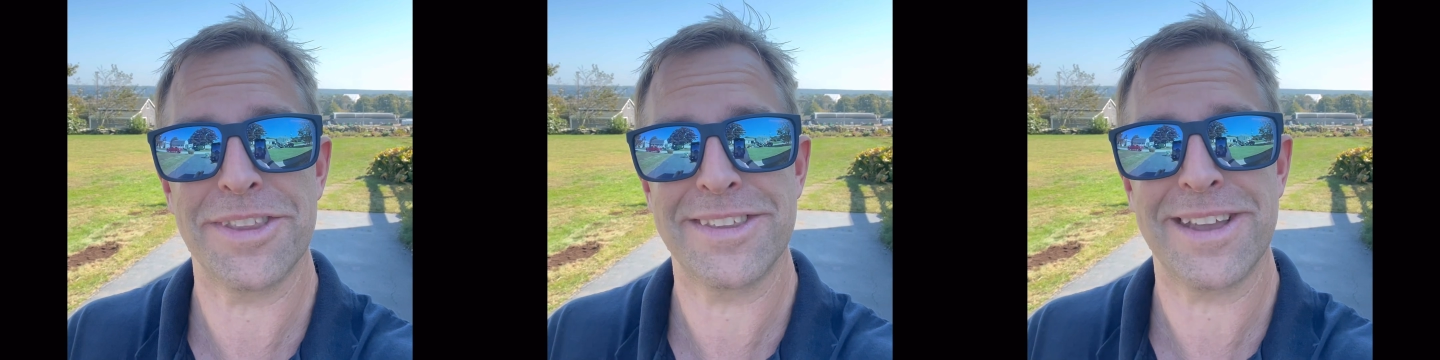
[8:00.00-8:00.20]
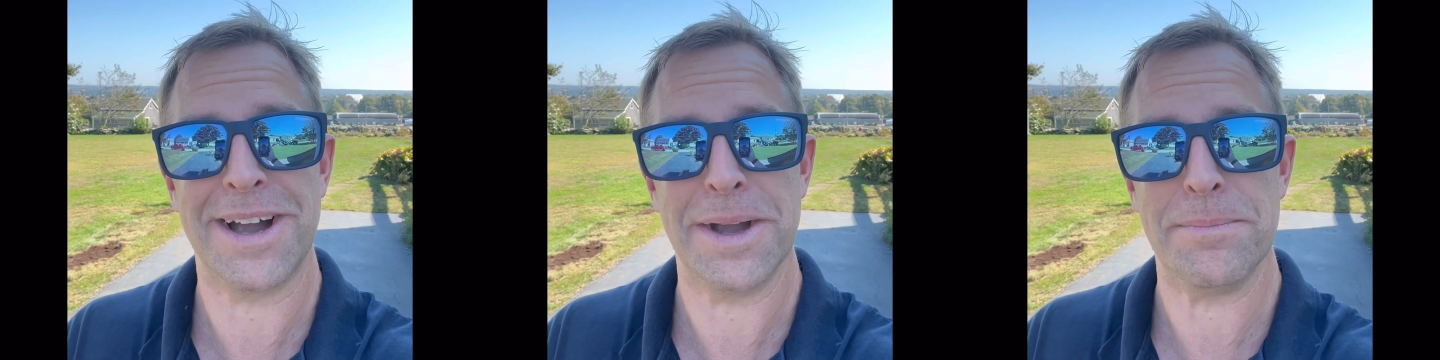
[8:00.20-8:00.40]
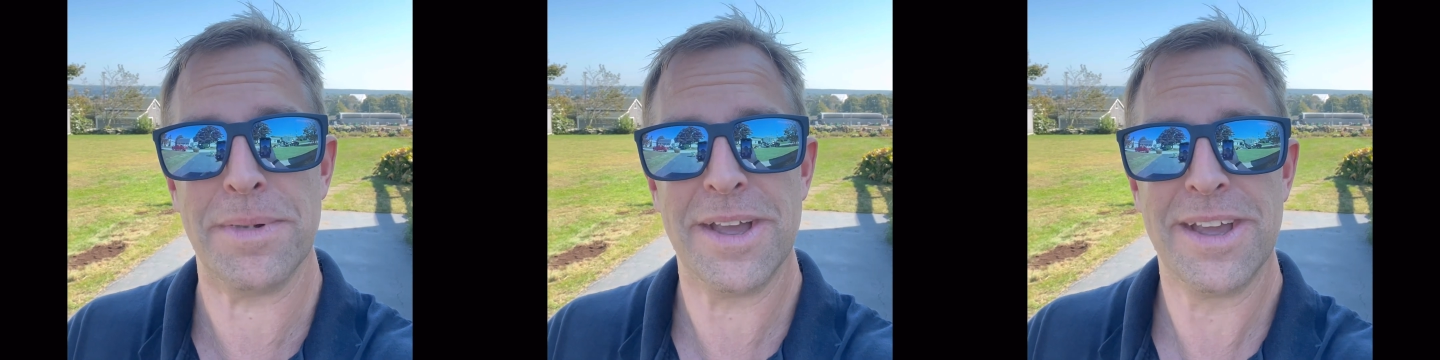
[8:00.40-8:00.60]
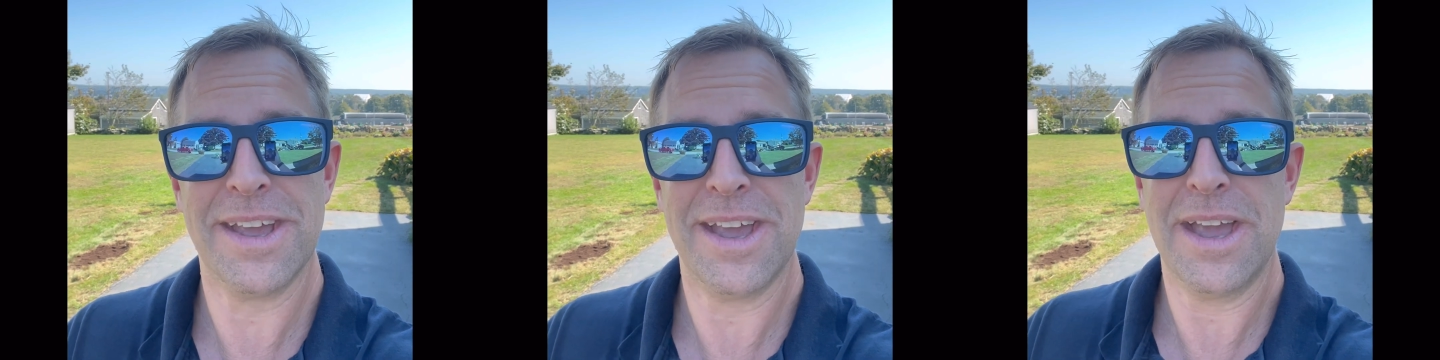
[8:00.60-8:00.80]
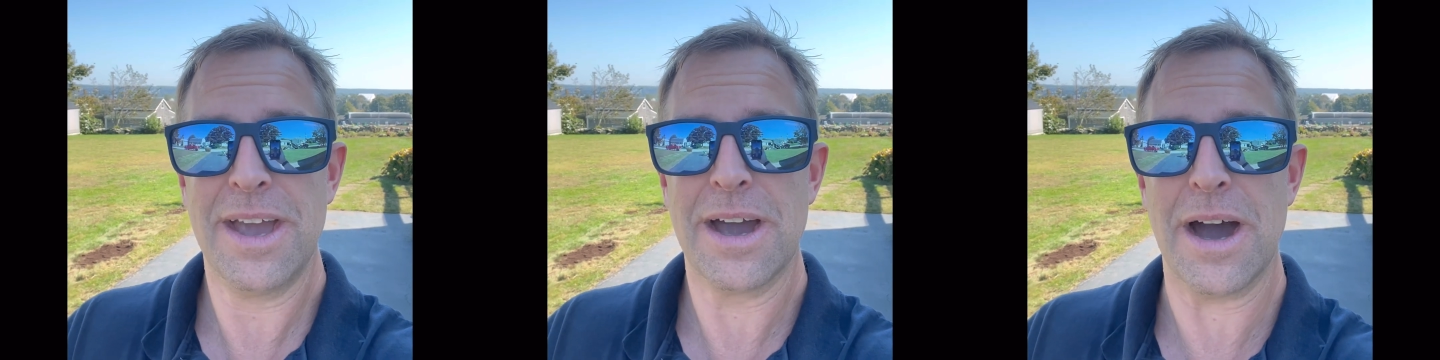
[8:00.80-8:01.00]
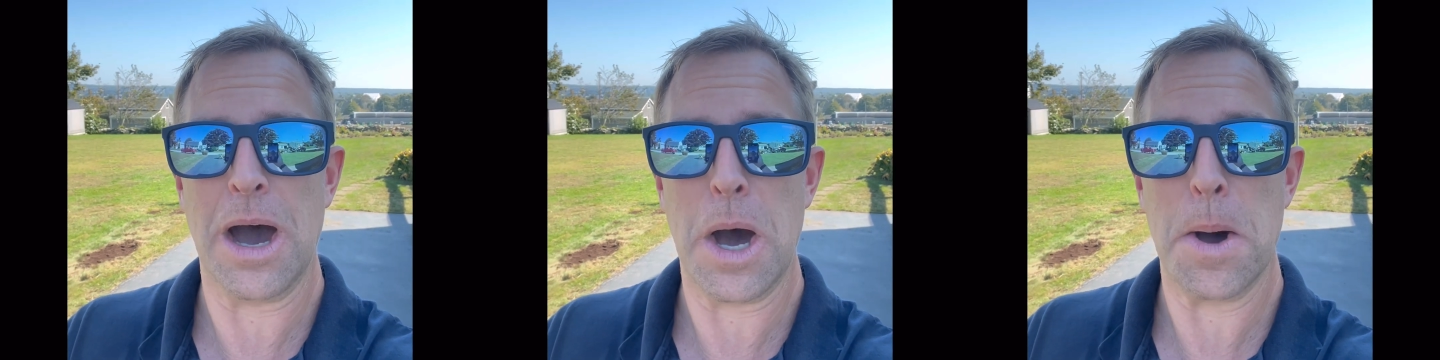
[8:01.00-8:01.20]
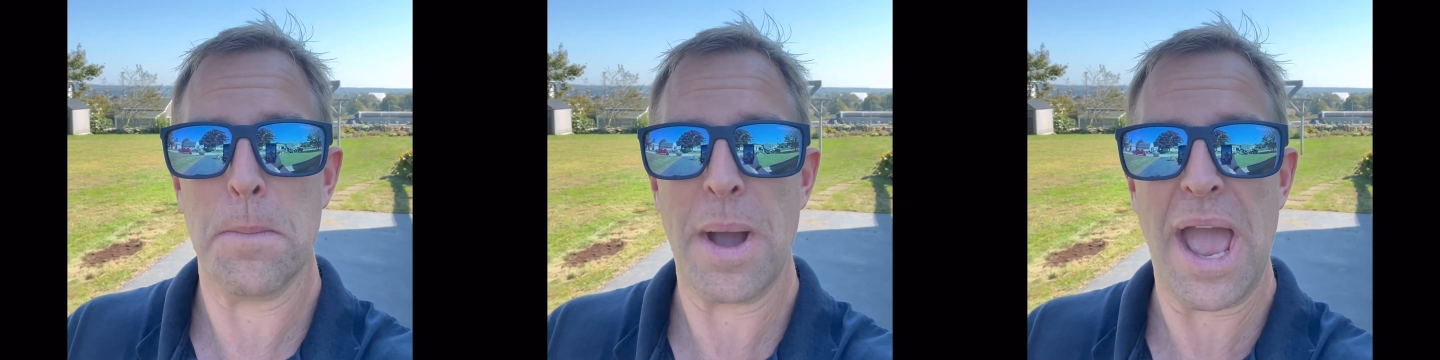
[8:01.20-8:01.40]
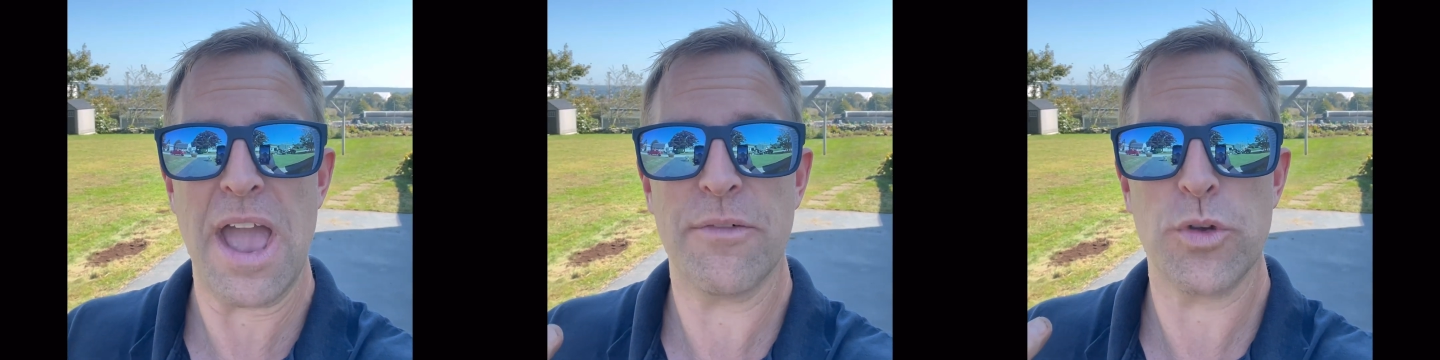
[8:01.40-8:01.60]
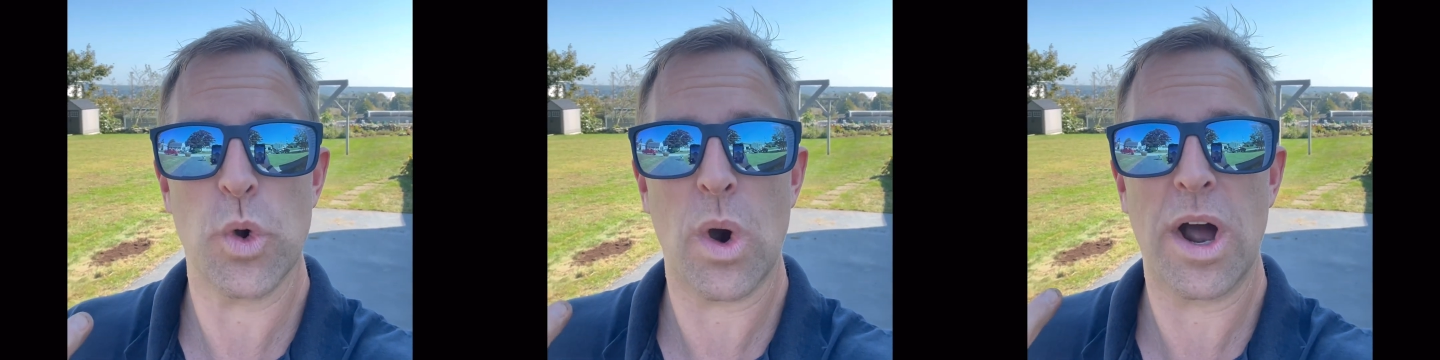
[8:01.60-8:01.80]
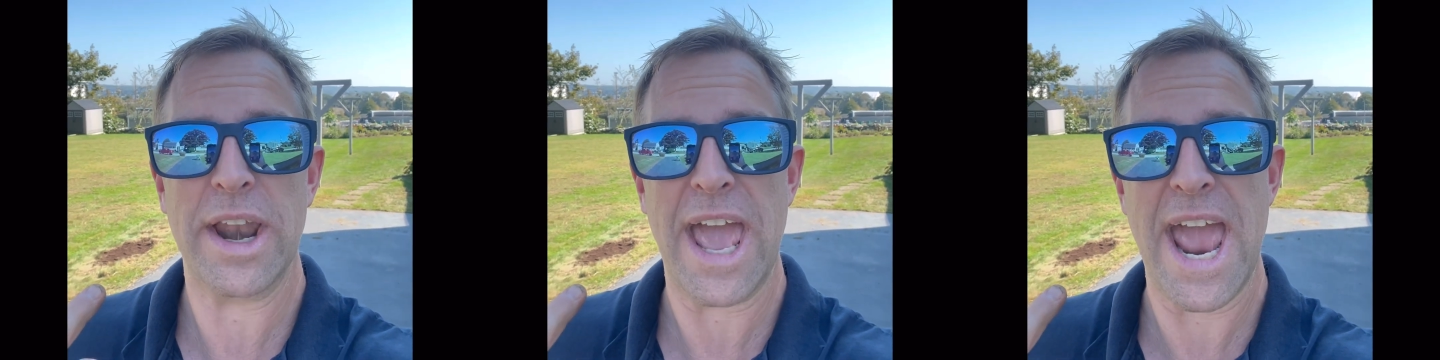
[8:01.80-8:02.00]
time. If you're
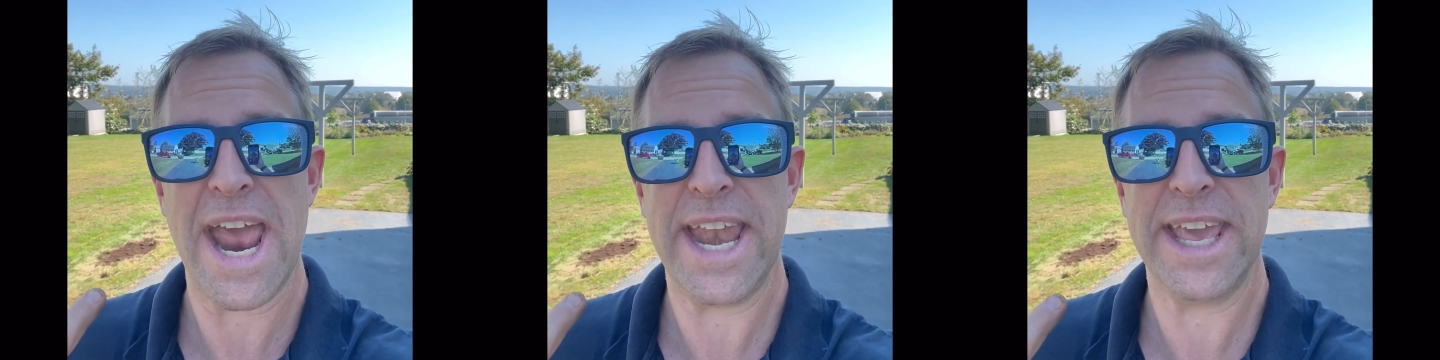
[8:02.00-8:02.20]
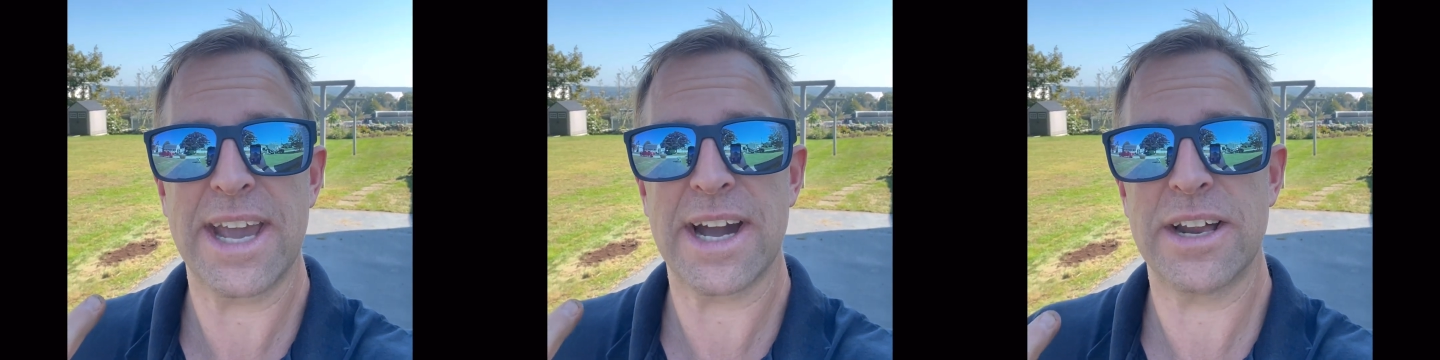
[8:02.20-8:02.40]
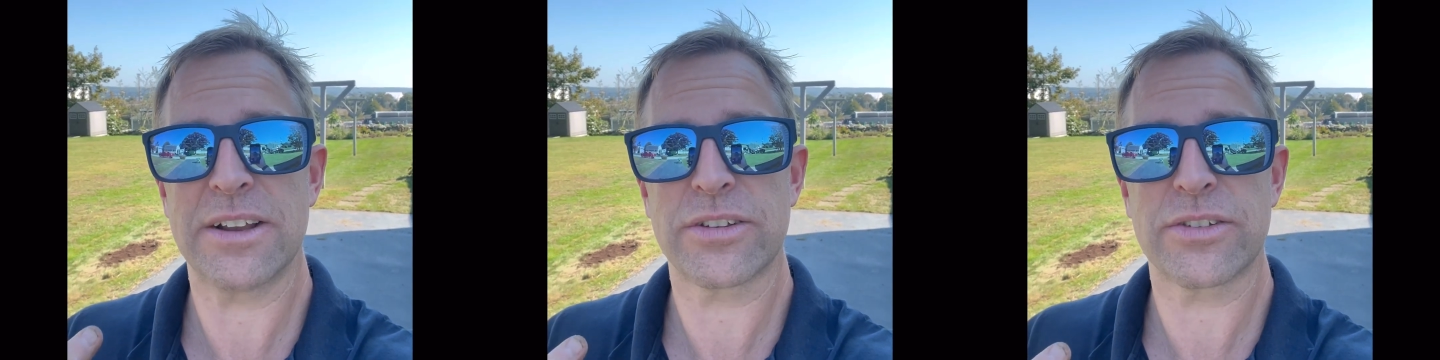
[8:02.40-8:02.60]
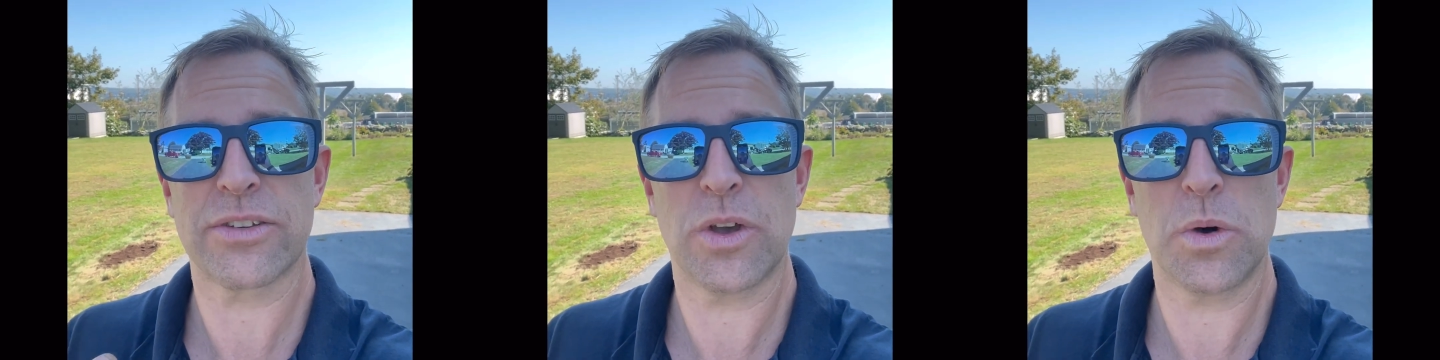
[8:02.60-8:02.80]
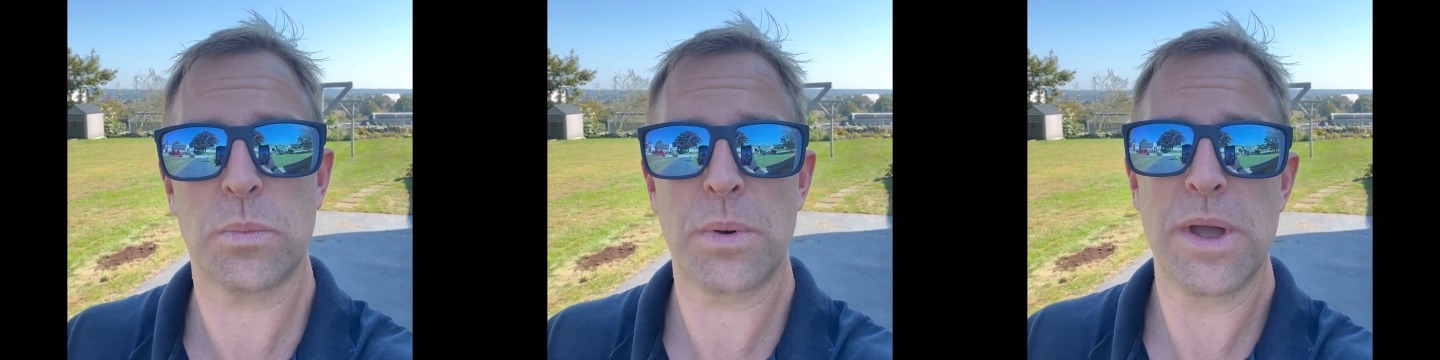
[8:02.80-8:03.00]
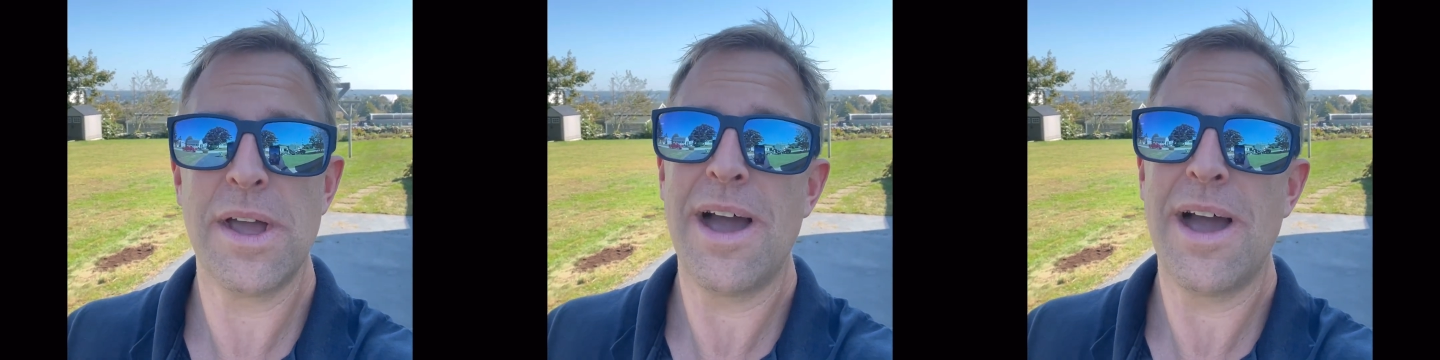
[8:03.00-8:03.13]
on any kind of slope,